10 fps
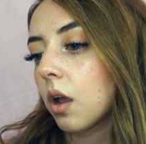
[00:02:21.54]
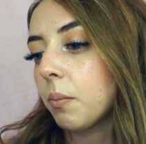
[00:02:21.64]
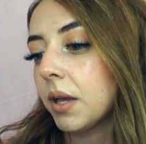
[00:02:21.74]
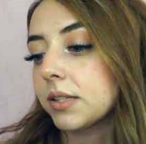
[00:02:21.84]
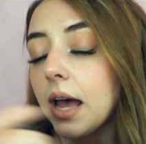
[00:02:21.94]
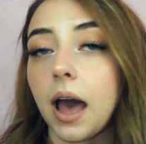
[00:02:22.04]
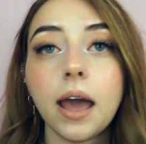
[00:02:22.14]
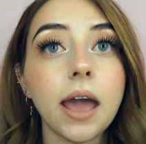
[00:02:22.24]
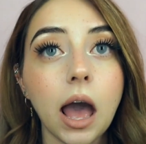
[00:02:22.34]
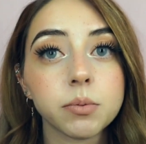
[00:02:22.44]
because
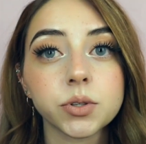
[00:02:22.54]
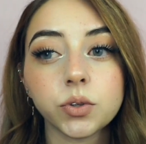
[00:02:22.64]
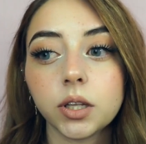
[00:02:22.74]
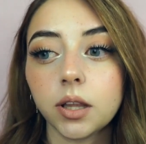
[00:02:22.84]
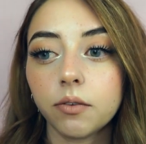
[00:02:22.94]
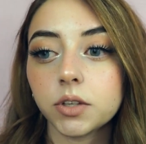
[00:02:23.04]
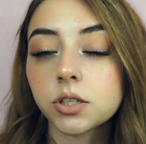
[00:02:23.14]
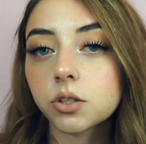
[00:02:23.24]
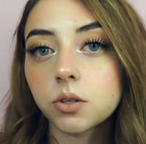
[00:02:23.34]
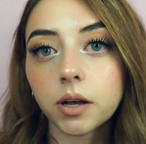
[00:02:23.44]
I absolutely love
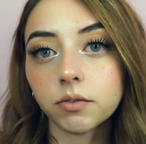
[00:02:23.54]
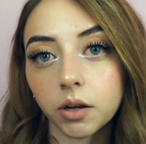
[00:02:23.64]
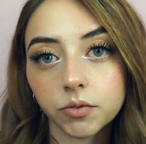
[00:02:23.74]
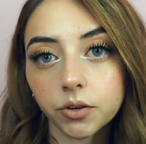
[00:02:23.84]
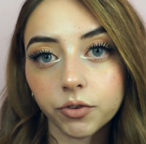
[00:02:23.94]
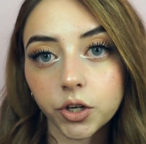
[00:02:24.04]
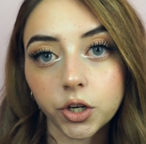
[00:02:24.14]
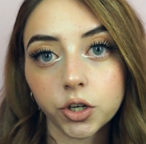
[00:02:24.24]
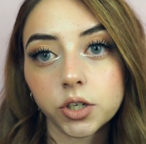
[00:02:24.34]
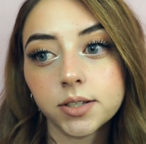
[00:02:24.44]
this glue. I've loved it for
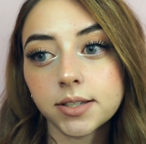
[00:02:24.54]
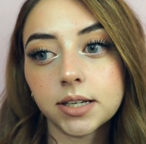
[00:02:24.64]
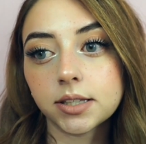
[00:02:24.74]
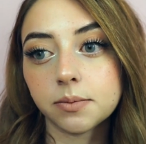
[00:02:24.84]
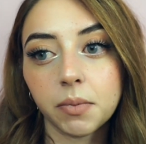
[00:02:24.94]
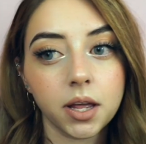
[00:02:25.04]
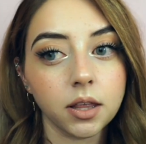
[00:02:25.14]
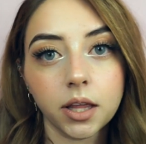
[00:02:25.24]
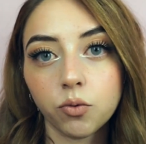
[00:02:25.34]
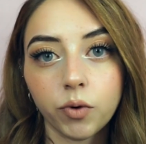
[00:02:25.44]
years. It's my
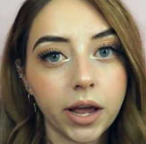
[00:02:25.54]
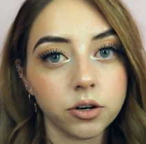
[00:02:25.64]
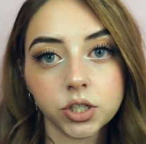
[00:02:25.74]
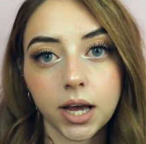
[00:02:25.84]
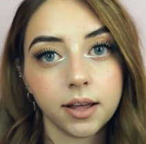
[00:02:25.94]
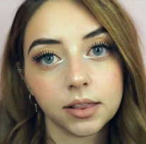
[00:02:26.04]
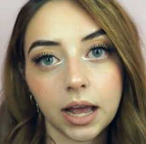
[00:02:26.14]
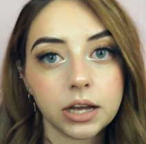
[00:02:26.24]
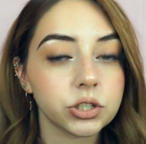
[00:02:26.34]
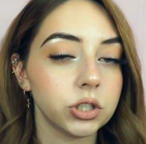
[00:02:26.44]
like ride or die
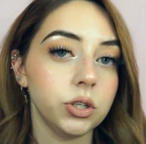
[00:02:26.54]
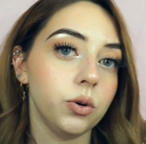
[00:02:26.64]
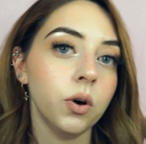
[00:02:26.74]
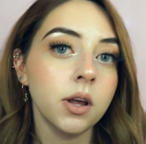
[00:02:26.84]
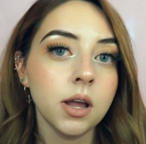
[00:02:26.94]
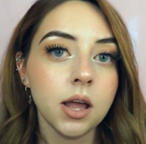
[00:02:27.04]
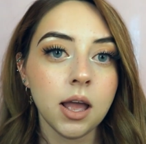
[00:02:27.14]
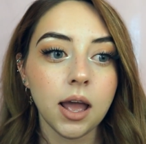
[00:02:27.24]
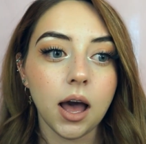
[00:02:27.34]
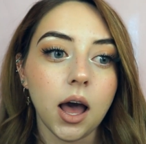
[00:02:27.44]
lash glue.
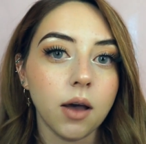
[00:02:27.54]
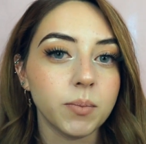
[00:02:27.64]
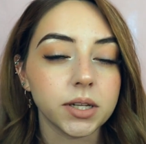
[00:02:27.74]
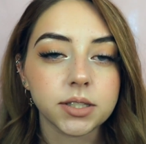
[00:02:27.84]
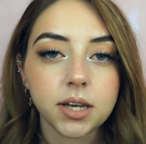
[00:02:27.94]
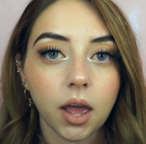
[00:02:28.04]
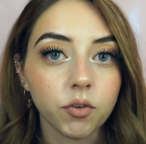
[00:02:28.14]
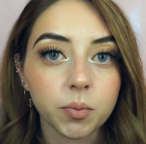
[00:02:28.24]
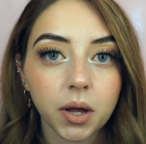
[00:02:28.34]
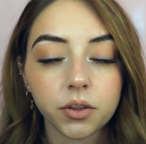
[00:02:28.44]
It's
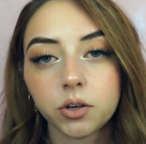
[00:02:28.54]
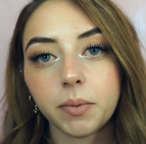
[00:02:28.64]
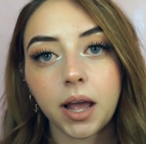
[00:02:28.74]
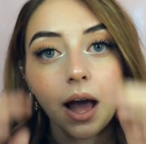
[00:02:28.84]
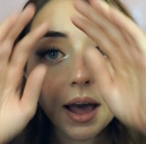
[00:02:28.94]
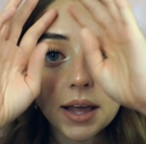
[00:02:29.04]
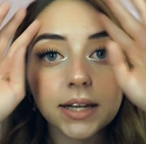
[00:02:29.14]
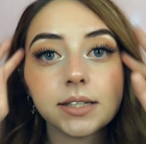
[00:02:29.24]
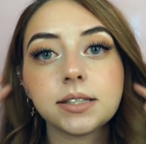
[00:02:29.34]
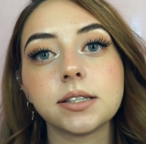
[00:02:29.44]
never bothered my
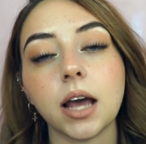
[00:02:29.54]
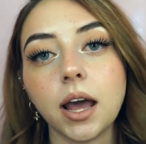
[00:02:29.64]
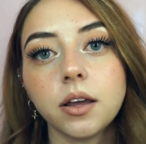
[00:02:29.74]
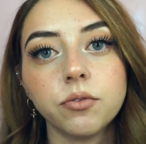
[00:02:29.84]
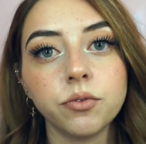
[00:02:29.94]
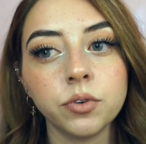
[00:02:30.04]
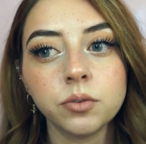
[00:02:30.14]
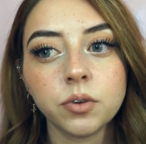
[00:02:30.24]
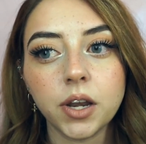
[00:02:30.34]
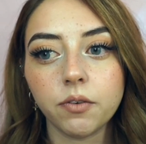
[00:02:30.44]
eyes. I've
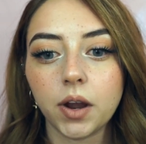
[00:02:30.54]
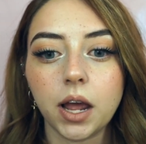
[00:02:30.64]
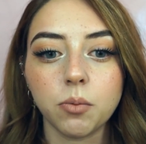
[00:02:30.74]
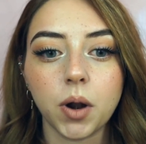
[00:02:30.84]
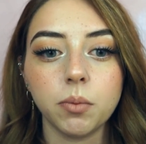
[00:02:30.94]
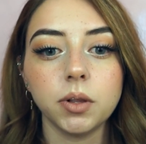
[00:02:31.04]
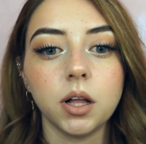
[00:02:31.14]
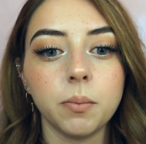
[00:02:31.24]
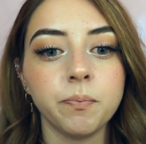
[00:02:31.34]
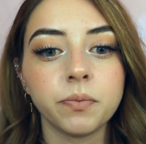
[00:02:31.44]
never had a
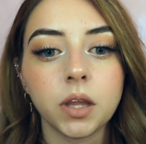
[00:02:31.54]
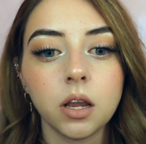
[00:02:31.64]
problem